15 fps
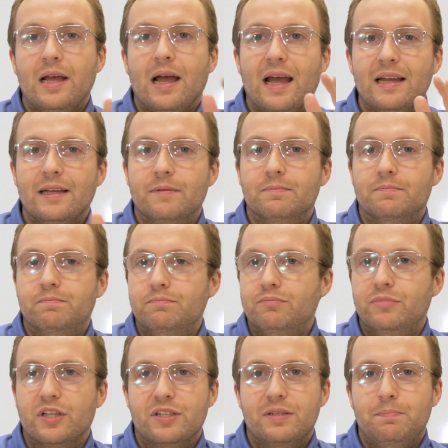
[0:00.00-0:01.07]
I can
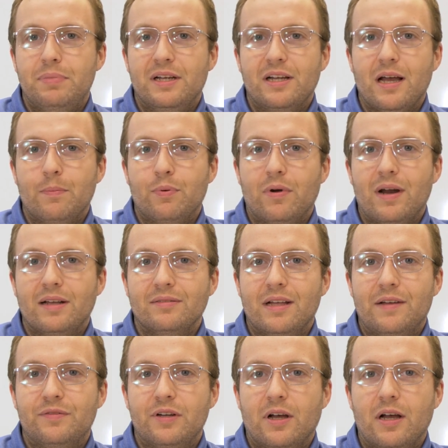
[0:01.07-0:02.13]
just pick up where I
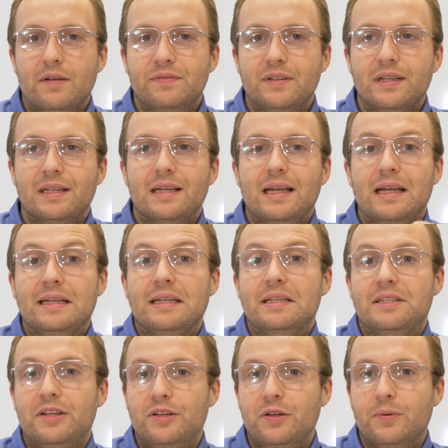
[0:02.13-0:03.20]
left off and
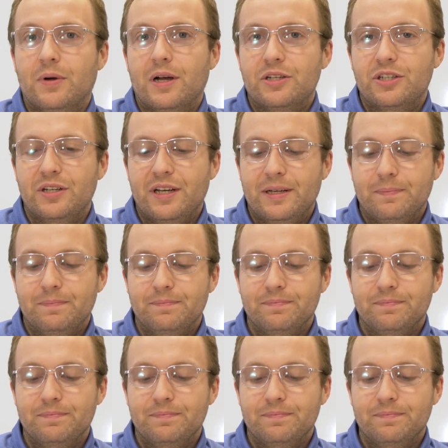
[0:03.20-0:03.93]
continue watching it.